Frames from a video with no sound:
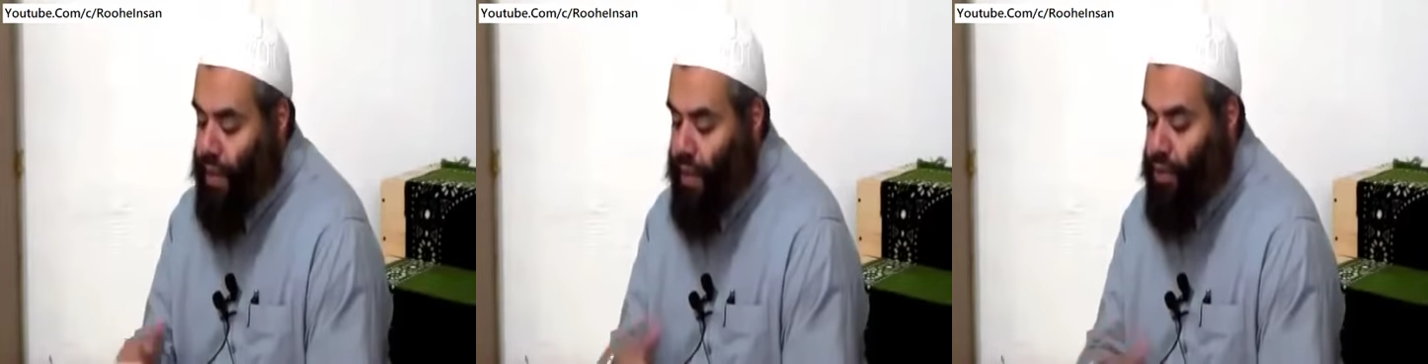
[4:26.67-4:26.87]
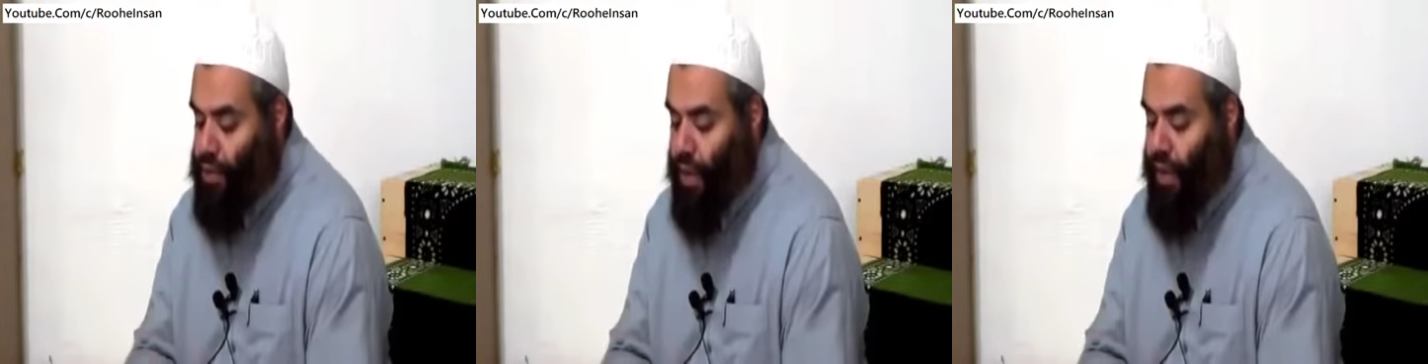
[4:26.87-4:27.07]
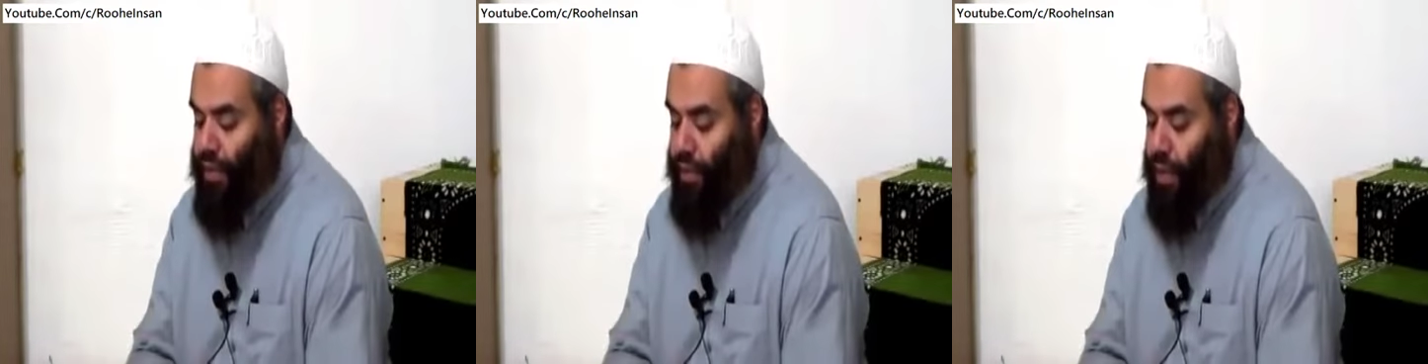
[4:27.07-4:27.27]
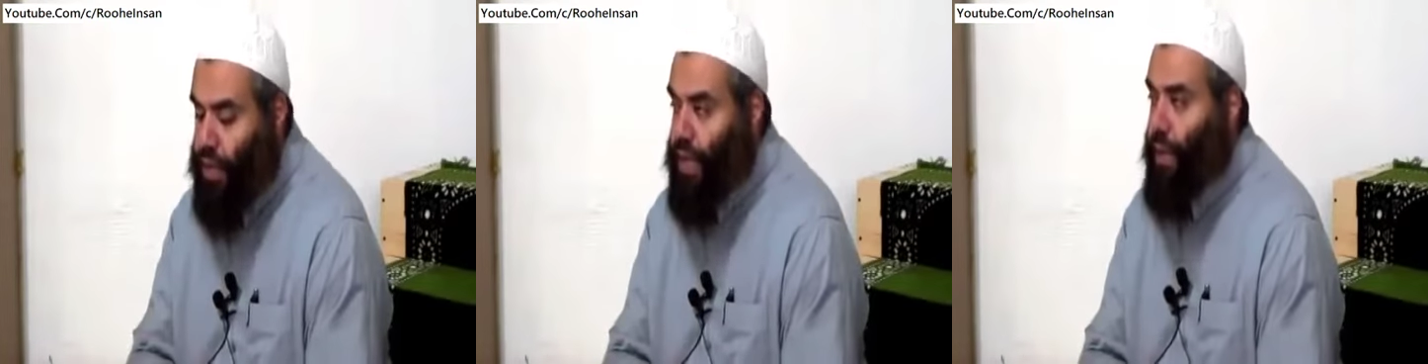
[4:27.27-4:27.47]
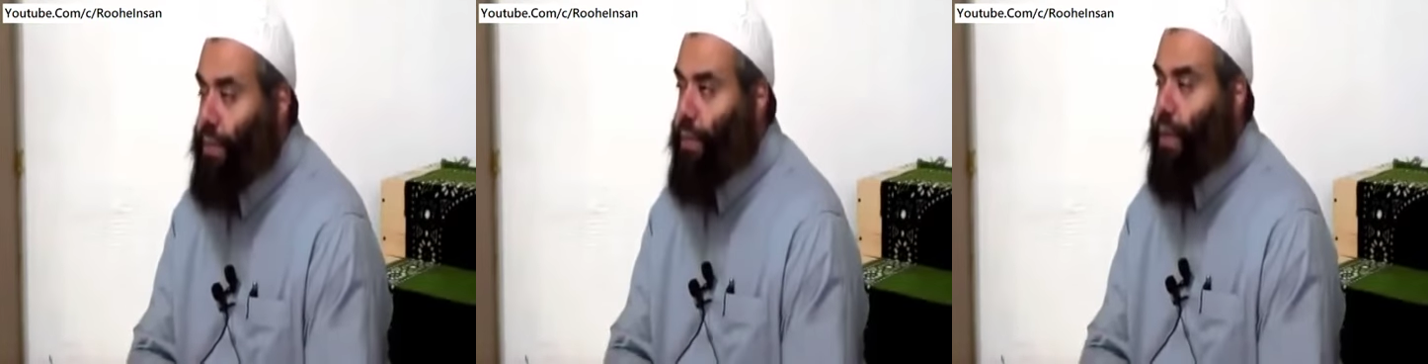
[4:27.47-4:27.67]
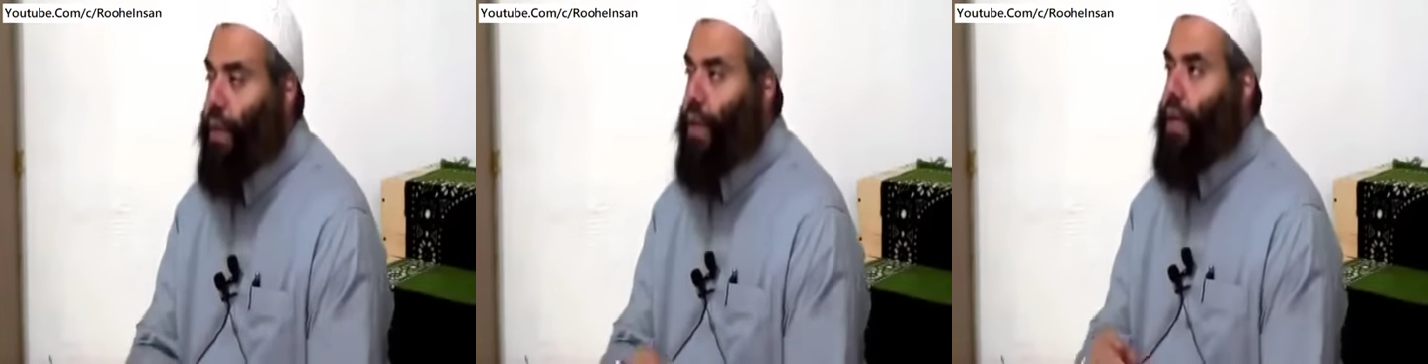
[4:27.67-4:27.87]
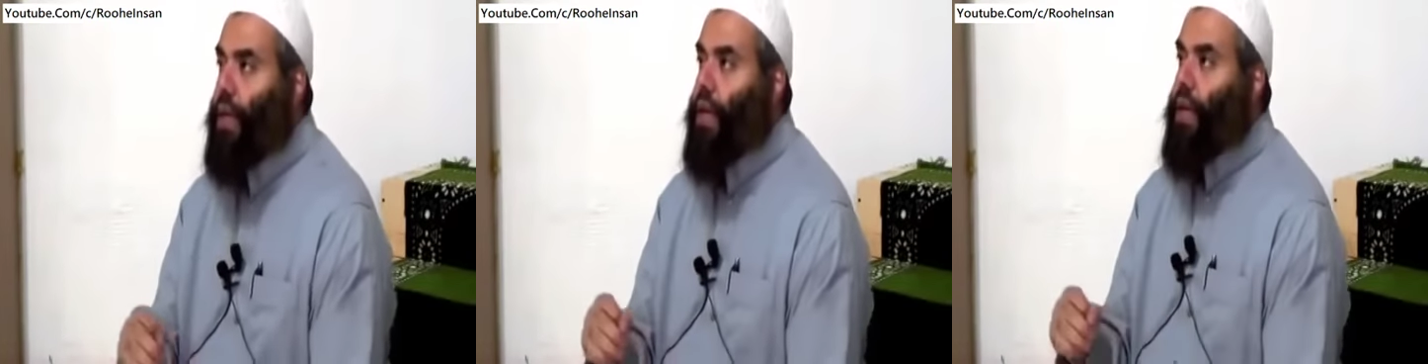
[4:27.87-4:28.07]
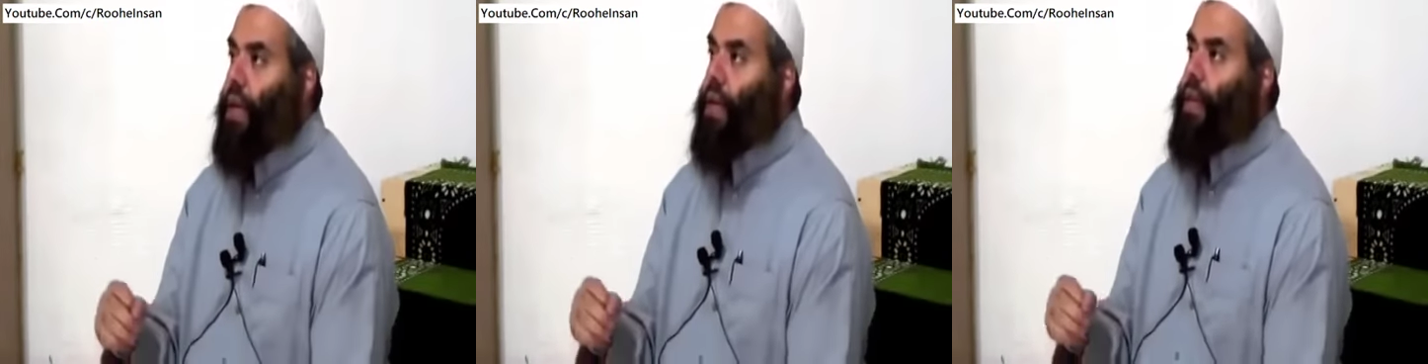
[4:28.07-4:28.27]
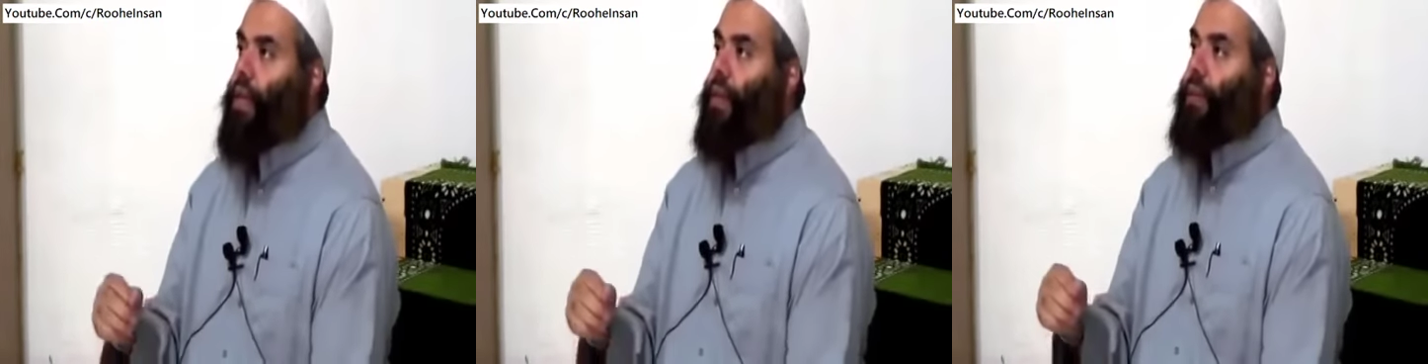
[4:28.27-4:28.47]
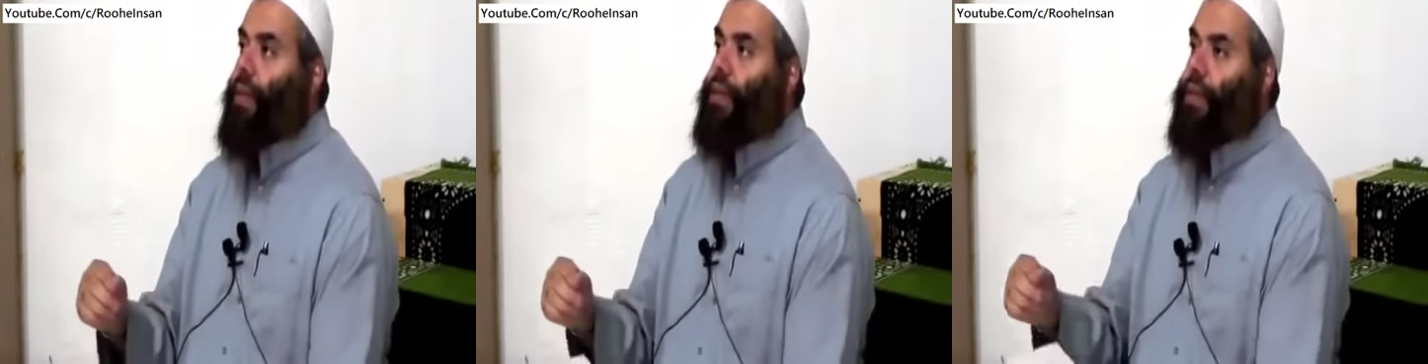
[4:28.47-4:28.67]
That's why, for example,
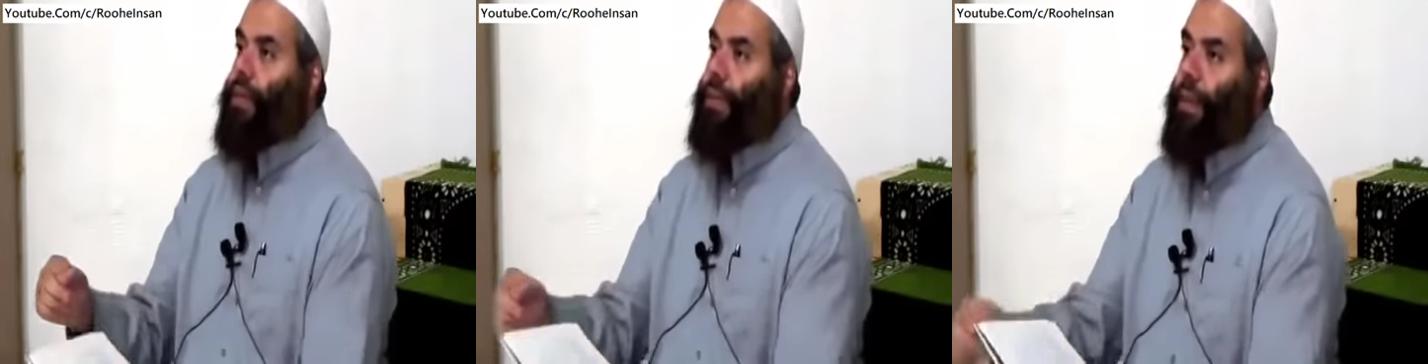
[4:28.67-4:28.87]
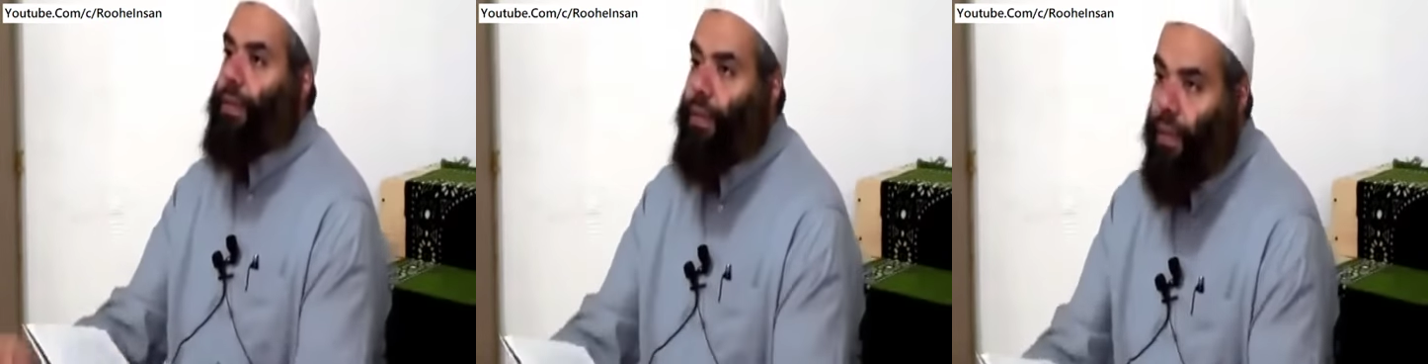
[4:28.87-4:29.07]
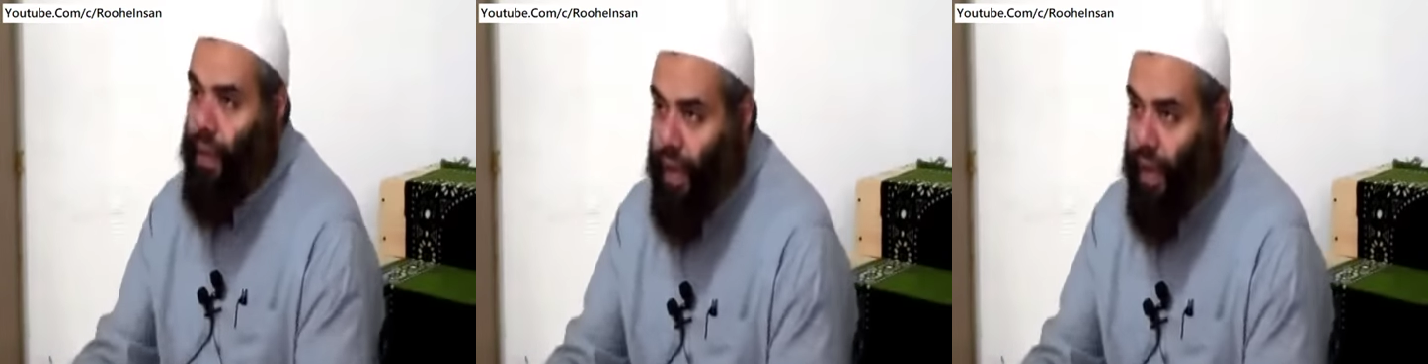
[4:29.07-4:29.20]
the best people